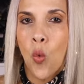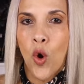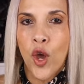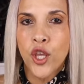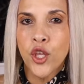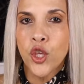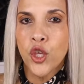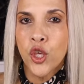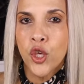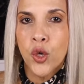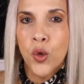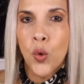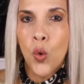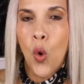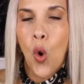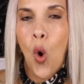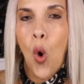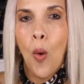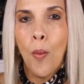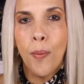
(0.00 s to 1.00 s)
when
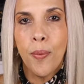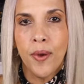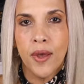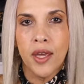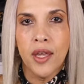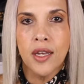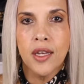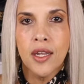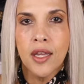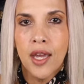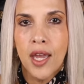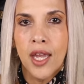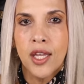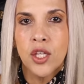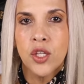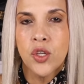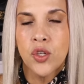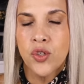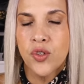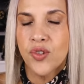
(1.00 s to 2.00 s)
you open
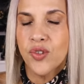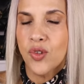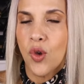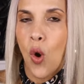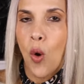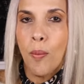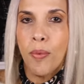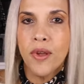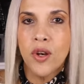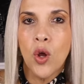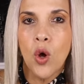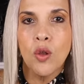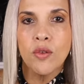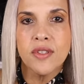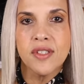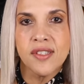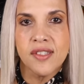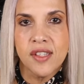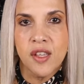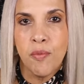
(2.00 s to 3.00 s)
and you just open all
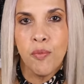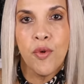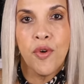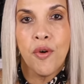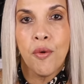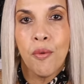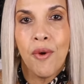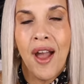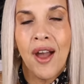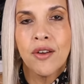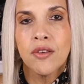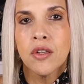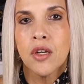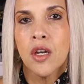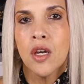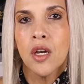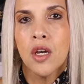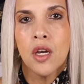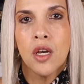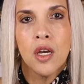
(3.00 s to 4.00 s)
the zipper around,
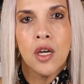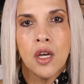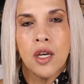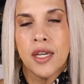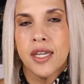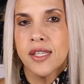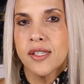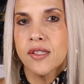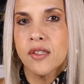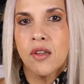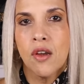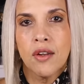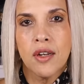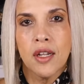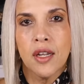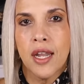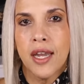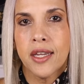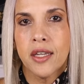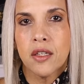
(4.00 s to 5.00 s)
it's
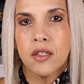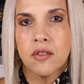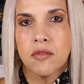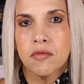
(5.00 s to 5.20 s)
gonna like